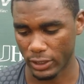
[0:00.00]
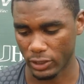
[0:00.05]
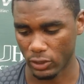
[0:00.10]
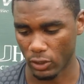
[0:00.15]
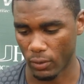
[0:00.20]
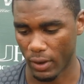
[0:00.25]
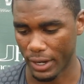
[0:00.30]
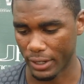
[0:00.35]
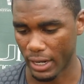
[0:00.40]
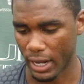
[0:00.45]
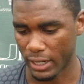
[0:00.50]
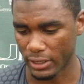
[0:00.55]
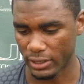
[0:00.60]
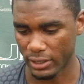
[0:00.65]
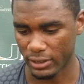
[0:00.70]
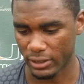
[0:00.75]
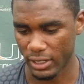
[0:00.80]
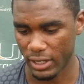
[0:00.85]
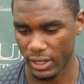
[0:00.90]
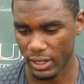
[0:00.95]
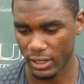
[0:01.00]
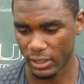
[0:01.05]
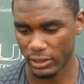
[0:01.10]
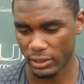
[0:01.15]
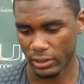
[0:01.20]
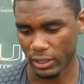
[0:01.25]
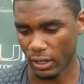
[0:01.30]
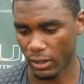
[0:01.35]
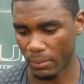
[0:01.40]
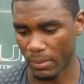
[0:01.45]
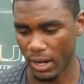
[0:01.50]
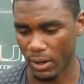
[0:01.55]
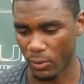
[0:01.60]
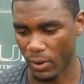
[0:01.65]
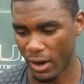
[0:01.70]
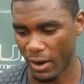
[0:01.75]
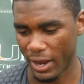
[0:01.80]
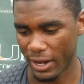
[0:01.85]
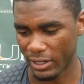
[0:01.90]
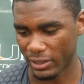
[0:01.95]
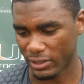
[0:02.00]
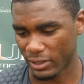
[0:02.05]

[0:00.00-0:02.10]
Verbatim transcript: So right now, I just started my route at the